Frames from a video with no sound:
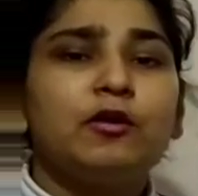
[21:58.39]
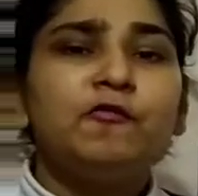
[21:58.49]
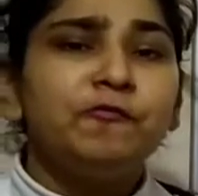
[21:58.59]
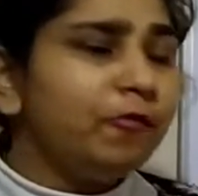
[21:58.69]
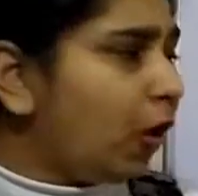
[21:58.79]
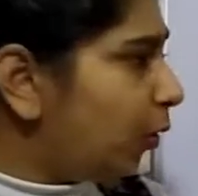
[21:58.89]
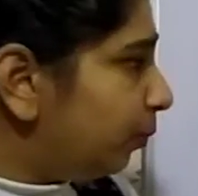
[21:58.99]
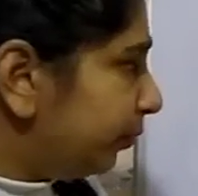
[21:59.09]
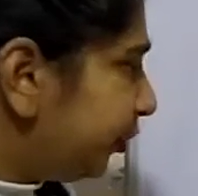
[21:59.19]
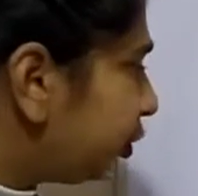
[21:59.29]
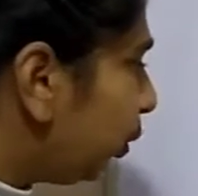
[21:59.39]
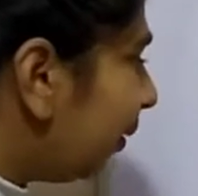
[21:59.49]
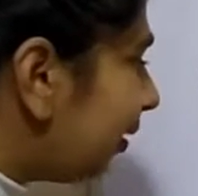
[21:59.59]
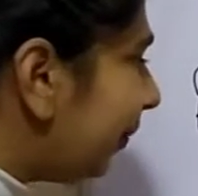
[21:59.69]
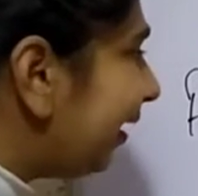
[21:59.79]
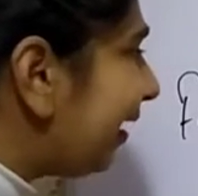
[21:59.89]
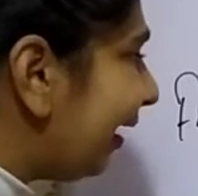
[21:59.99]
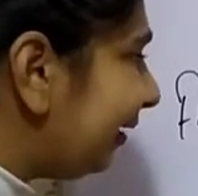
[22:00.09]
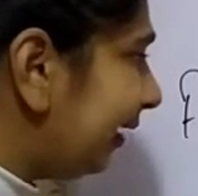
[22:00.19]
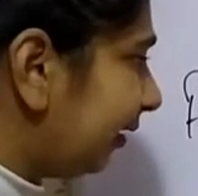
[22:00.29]
form you will be
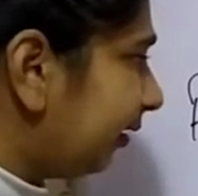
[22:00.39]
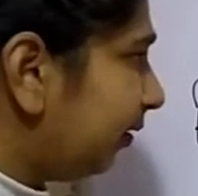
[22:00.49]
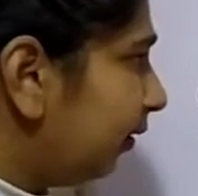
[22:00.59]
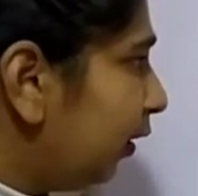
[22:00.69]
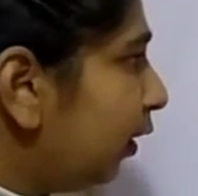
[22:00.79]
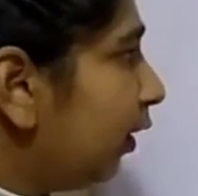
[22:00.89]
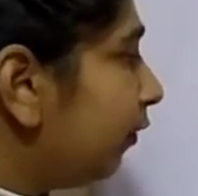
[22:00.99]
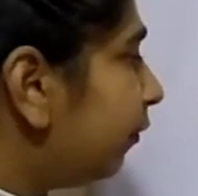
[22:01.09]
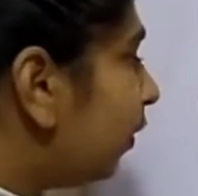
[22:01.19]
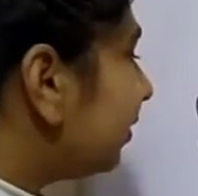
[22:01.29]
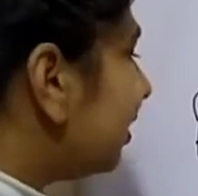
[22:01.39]
getting for the